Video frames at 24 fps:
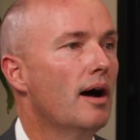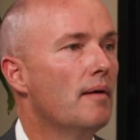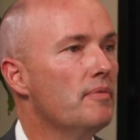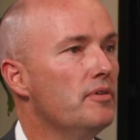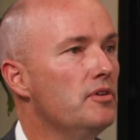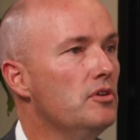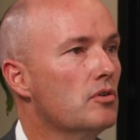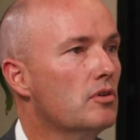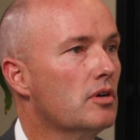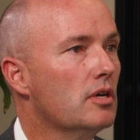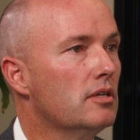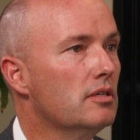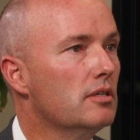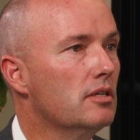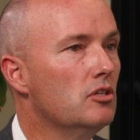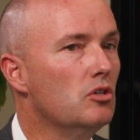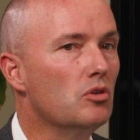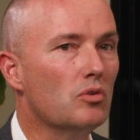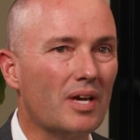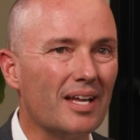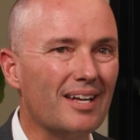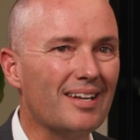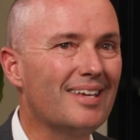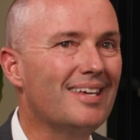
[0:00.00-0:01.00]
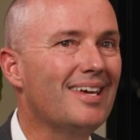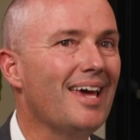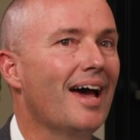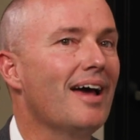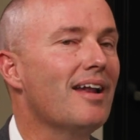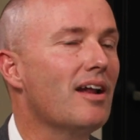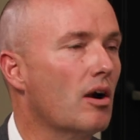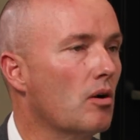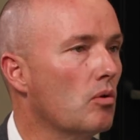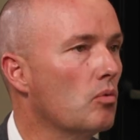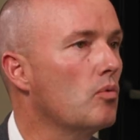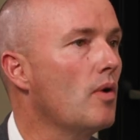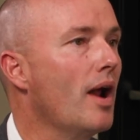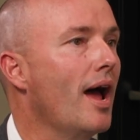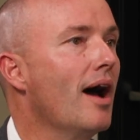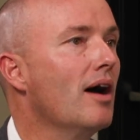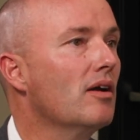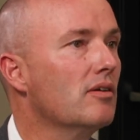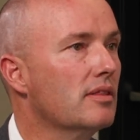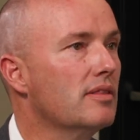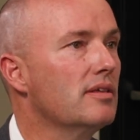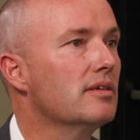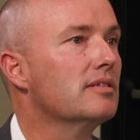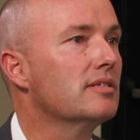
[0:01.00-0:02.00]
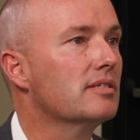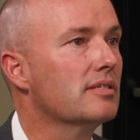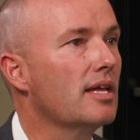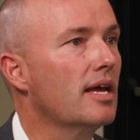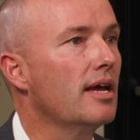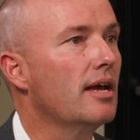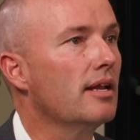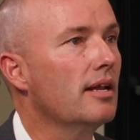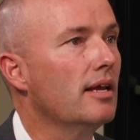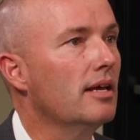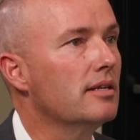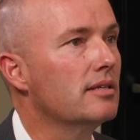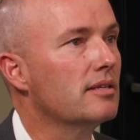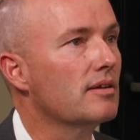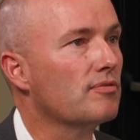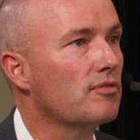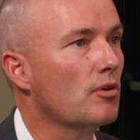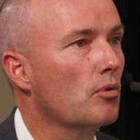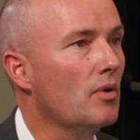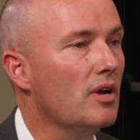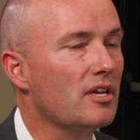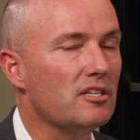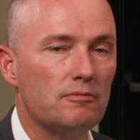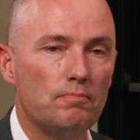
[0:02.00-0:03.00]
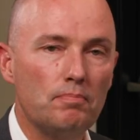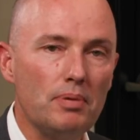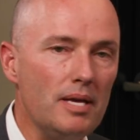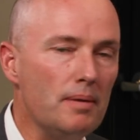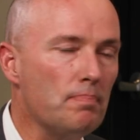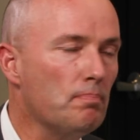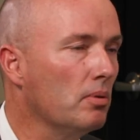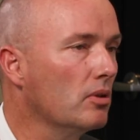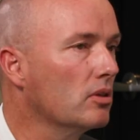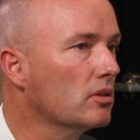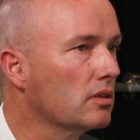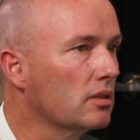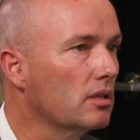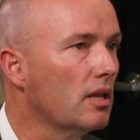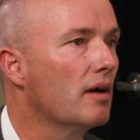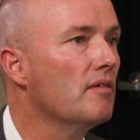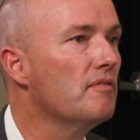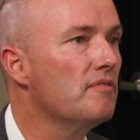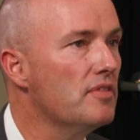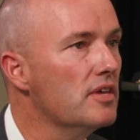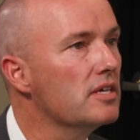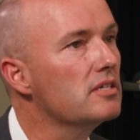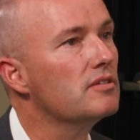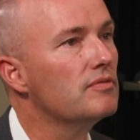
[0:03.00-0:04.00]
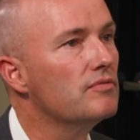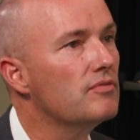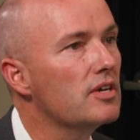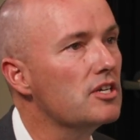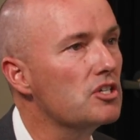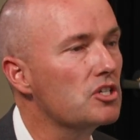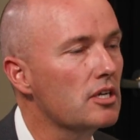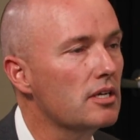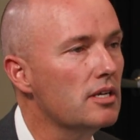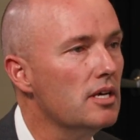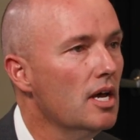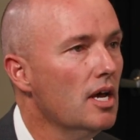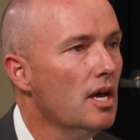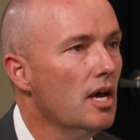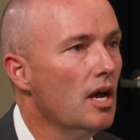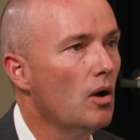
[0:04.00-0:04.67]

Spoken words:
you can get around this state in different ways. People love this vision.